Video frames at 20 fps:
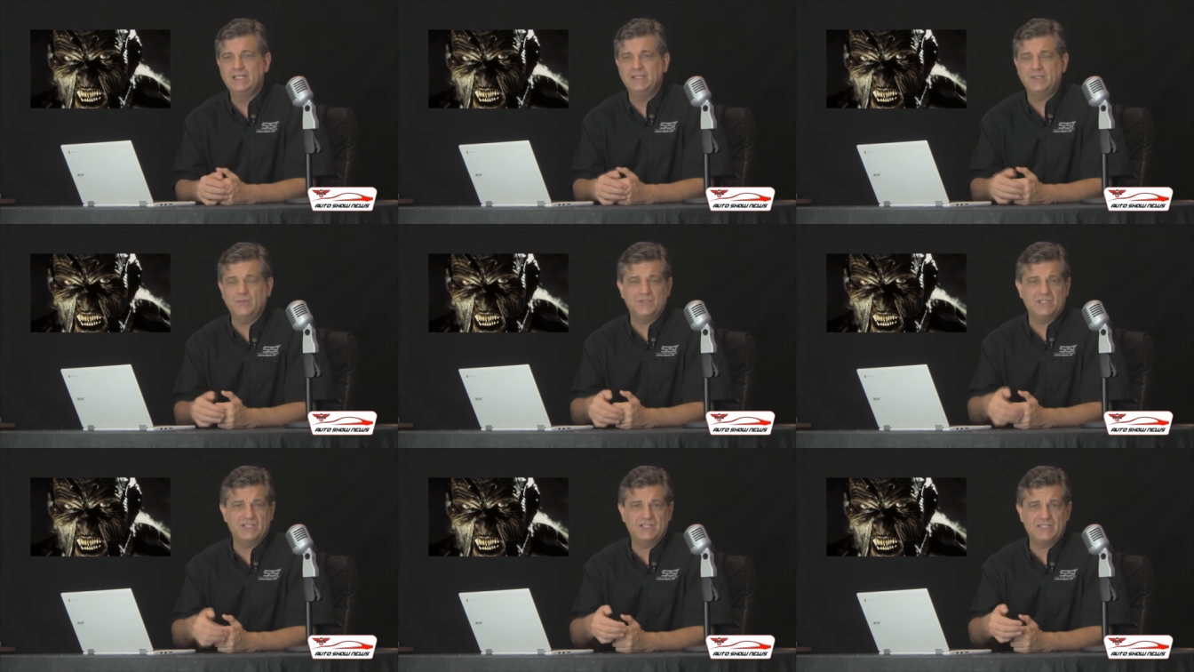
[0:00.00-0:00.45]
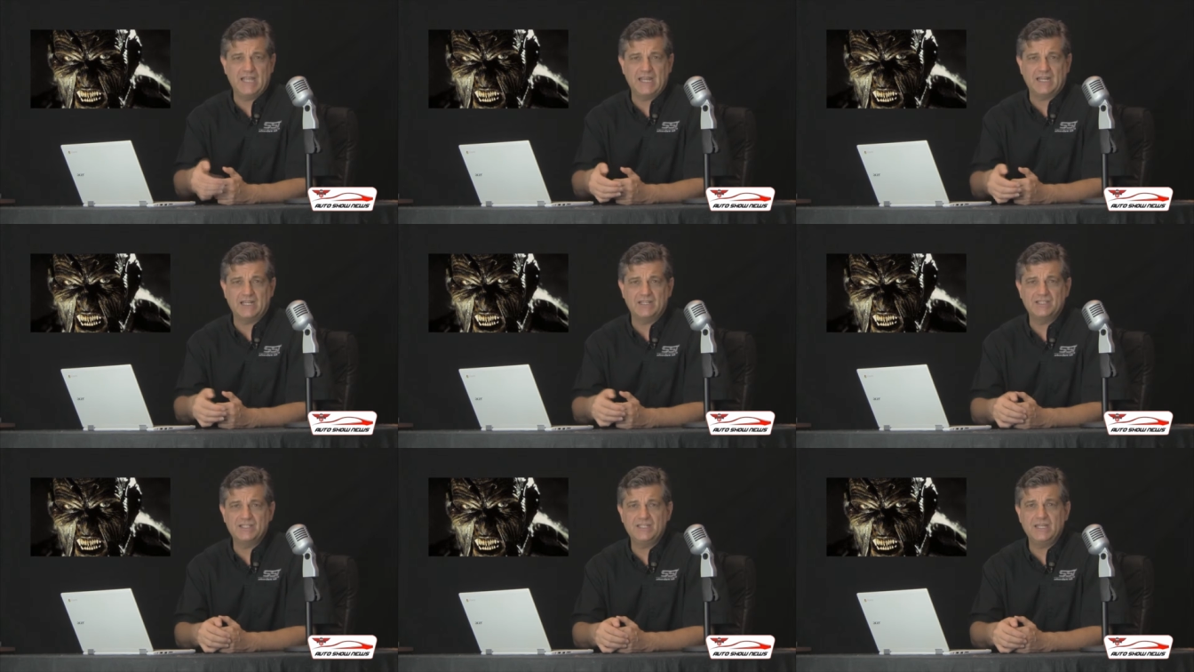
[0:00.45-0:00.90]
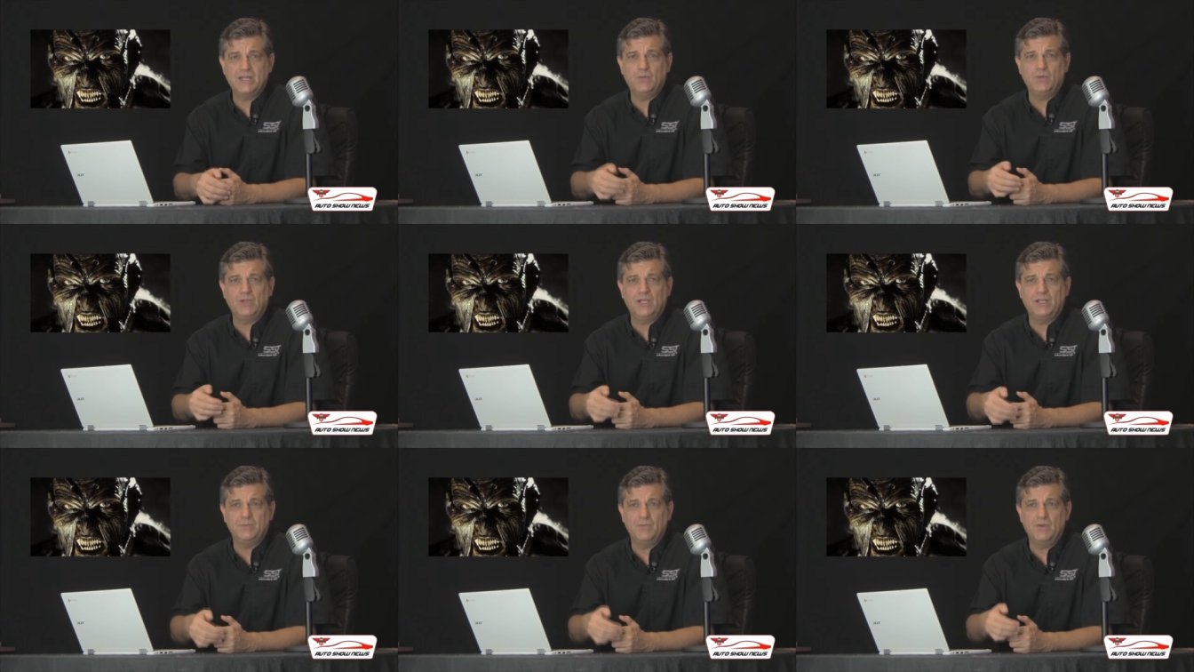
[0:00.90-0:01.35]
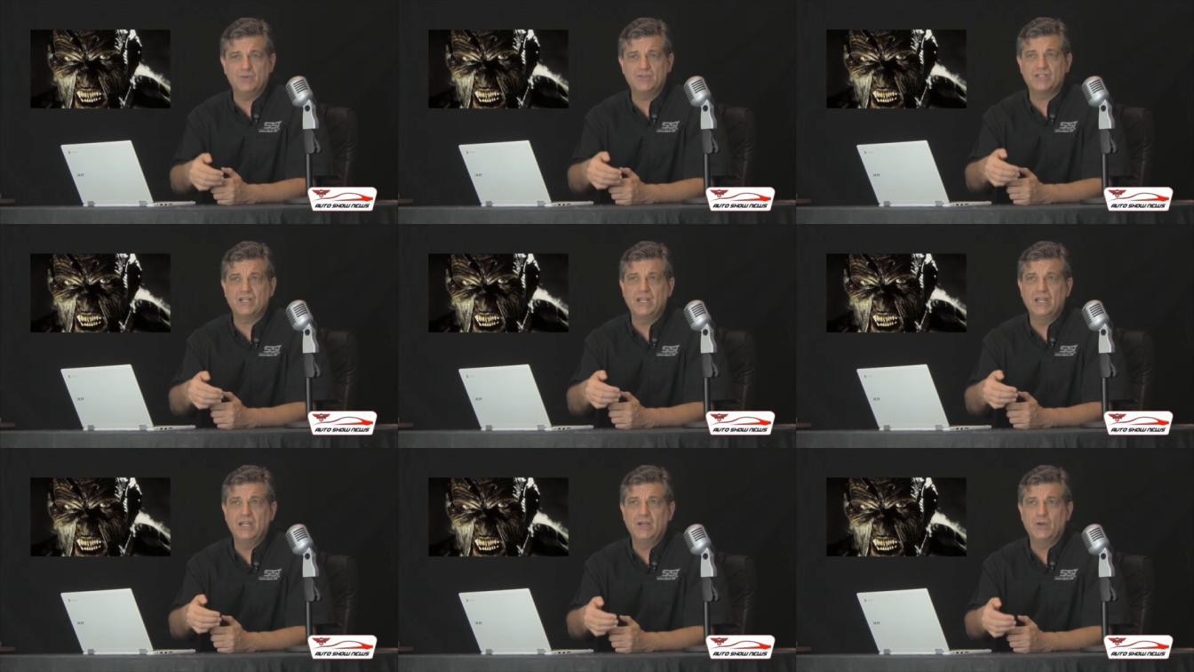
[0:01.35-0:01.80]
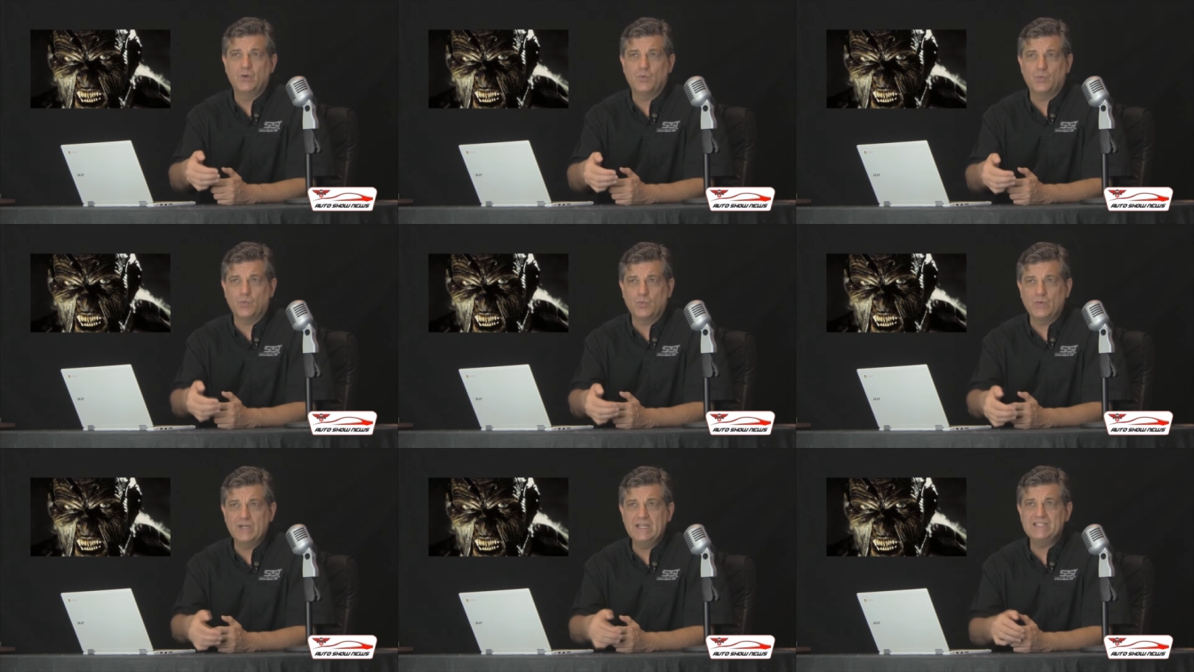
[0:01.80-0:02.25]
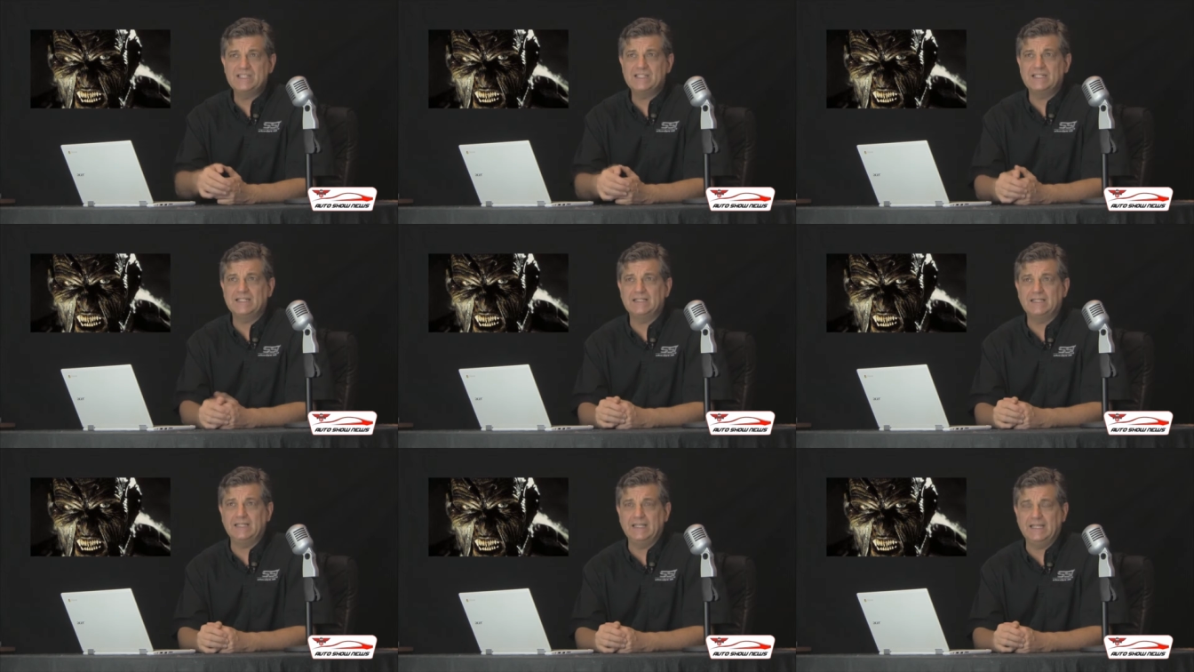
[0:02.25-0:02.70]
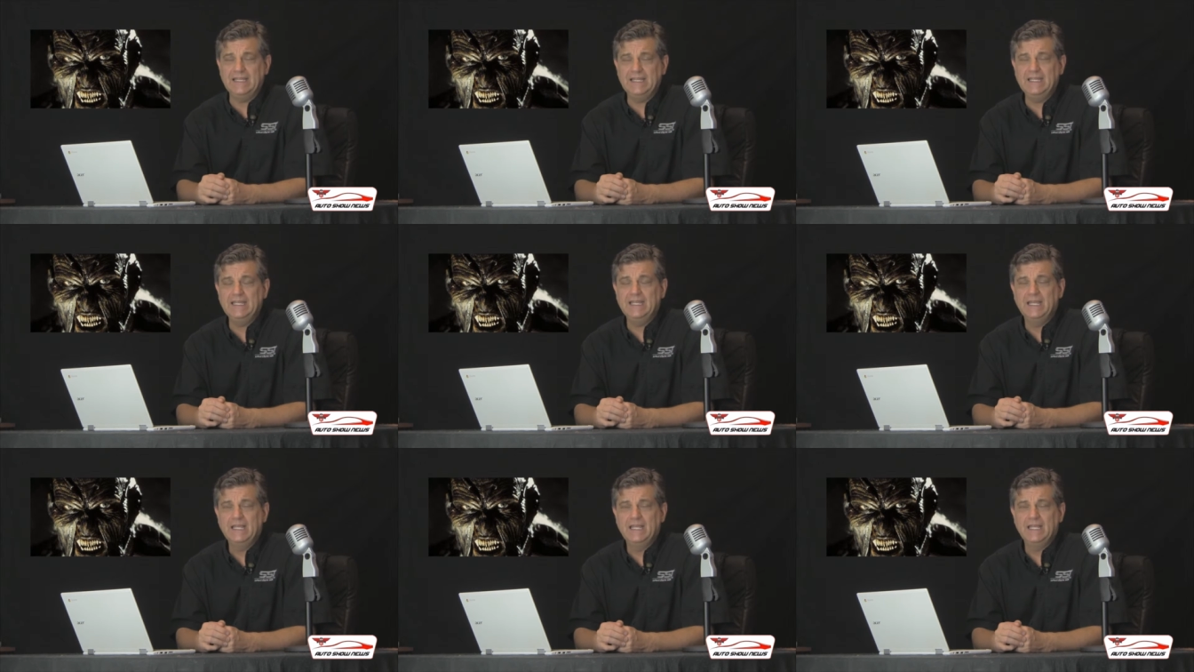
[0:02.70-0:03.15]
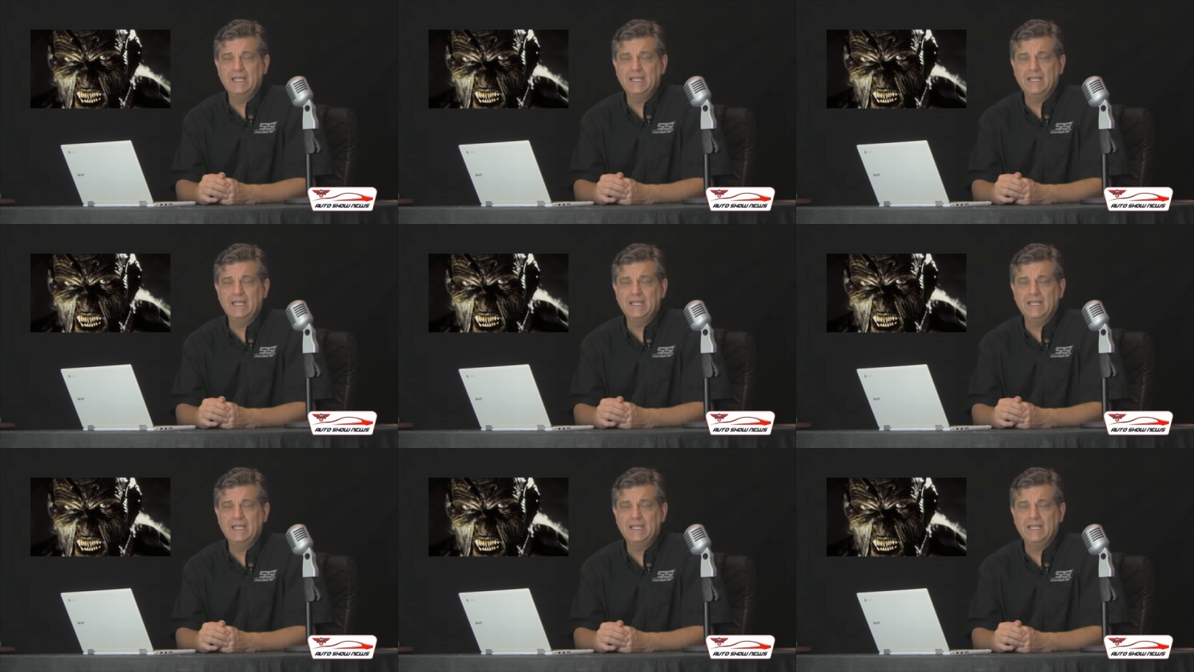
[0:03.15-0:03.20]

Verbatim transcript: There was a second sequel, and most recently,